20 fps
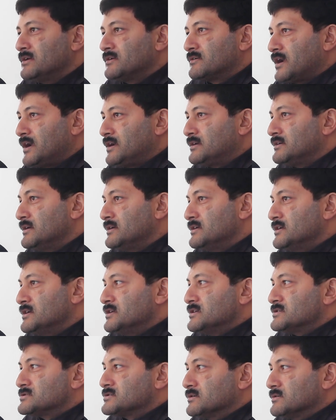right?
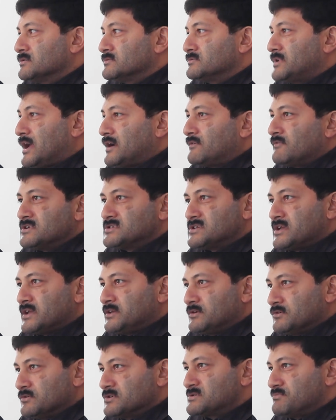So that was a
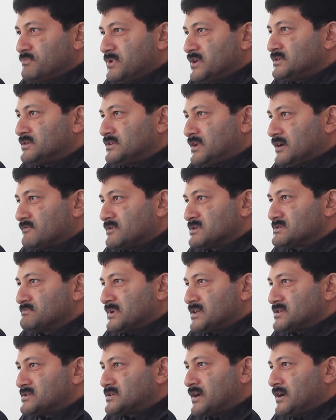huge myth that was
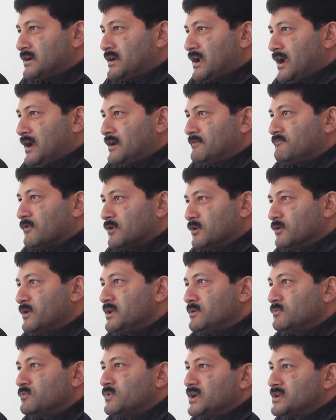busted, and
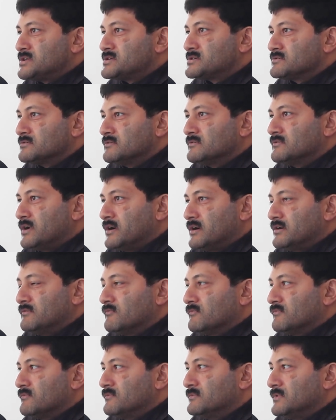following which,
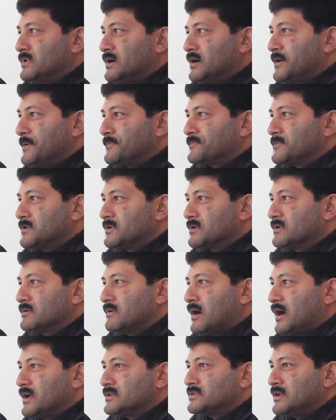
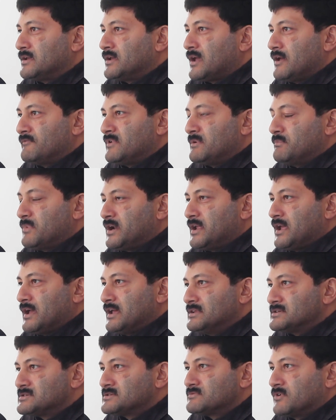I think everybody
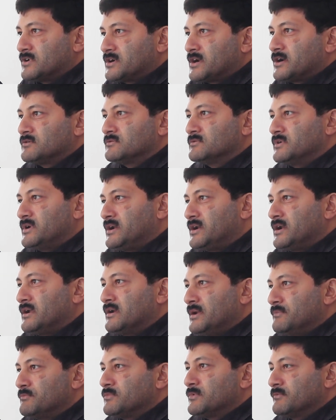else wanted to
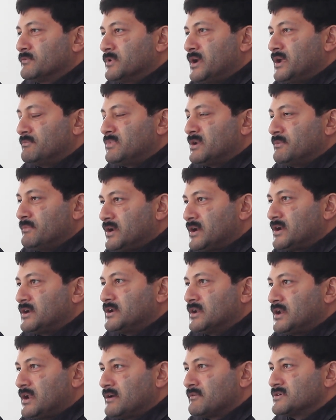implement
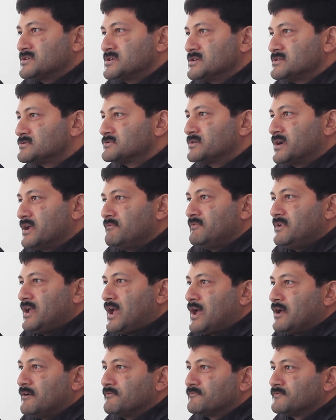Indian languages. Today we
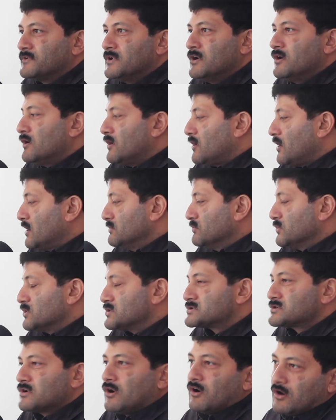have
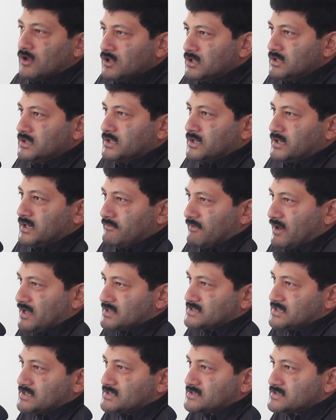almost all the
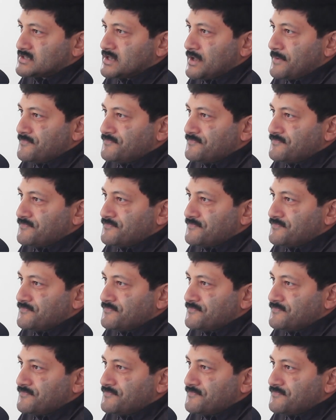devices